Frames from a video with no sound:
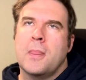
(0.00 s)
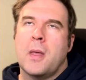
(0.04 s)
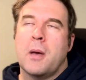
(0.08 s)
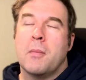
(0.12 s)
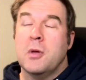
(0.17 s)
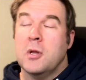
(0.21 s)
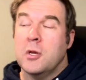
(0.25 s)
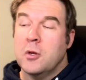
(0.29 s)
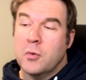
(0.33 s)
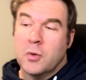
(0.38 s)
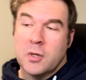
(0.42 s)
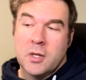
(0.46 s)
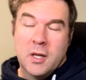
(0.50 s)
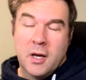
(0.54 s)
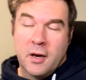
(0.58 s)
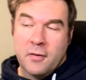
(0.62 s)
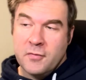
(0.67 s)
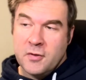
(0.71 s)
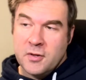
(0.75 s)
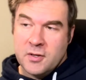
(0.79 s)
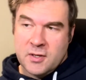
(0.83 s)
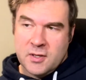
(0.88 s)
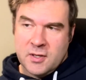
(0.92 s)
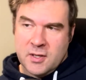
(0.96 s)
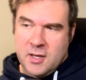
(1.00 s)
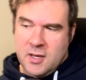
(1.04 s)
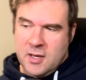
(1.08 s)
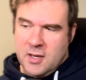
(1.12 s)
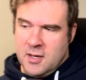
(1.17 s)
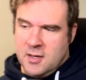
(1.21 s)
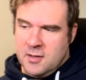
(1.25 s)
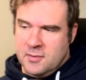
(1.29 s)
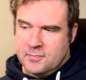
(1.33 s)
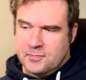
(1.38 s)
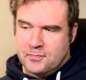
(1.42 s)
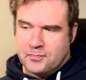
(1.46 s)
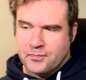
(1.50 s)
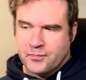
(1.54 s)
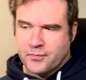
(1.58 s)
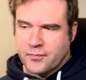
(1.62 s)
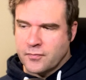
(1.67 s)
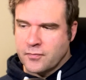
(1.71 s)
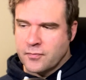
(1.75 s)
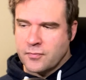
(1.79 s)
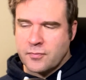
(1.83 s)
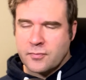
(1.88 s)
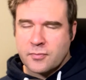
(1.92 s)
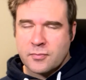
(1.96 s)
I mean, you would love to see
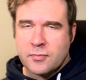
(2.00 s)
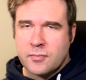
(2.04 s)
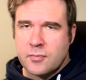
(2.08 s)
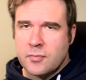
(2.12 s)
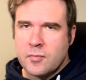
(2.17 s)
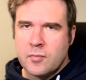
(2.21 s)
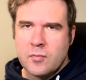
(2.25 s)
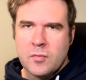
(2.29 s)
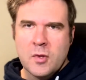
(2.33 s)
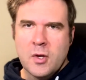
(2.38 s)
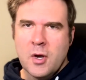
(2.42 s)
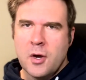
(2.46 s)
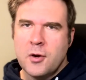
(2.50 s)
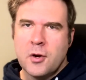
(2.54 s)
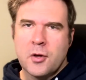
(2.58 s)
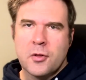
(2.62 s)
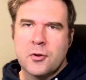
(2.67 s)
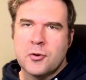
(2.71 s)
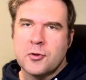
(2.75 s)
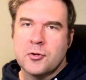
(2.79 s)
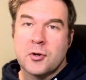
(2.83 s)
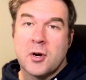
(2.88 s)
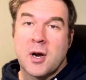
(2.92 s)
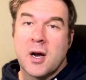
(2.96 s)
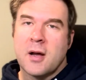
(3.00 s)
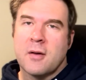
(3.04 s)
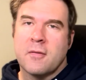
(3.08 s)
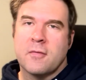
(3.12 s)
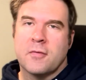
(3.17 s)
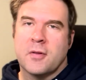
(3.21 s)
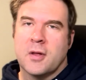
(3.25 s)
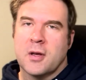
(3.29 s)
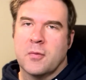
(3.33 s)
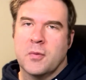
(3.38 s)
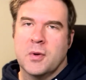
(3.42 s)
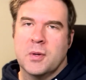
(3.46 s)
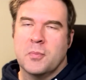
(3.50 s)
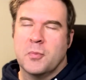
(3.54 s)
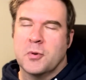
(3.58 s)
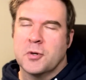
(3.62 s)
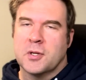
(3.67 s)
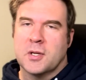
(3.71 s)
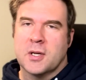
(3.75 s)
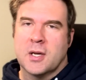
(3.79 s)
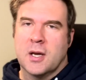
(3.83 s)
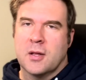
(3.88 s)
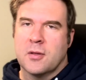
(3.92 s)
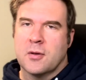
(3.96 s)
another drive like we
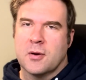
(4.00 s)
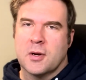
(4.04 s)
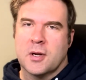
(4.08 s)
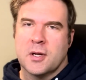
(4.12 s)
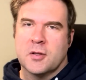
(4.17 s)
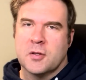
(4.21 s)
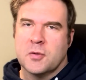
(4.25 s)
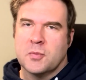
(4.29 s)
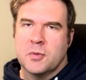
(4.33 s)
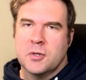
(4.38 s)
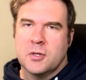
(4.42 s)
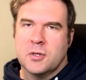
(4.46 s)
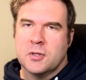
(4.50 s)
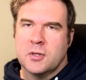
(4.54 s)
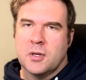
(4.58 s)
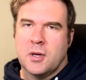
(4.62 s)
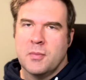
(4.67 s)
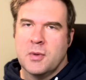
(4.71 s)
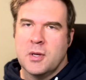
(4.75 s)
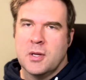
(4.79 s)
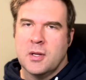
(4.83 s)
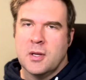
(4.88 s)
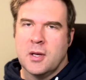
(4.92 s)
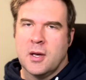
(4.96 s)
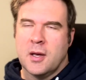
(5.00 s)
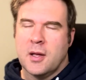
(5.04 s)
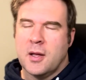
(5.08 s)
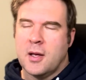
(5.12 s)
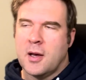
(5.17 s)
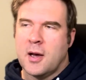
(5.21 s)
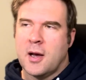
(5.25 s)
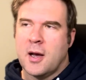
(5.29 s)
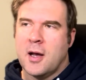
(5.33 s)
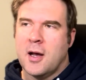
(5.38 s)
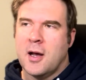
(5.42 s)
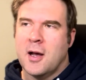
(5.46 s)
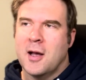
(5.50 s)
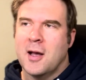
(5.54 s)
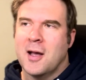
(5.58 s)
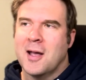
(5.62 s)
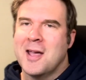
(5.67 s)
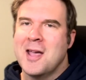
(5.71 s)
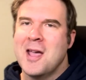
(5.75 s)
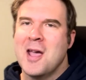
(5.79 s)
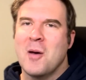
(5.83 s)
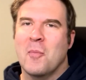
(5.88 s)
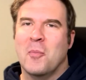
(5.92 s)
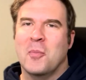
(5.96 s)
put together against Minnesota. I mean, I
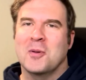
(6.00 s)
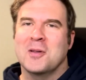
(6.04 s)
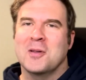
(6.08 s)
can't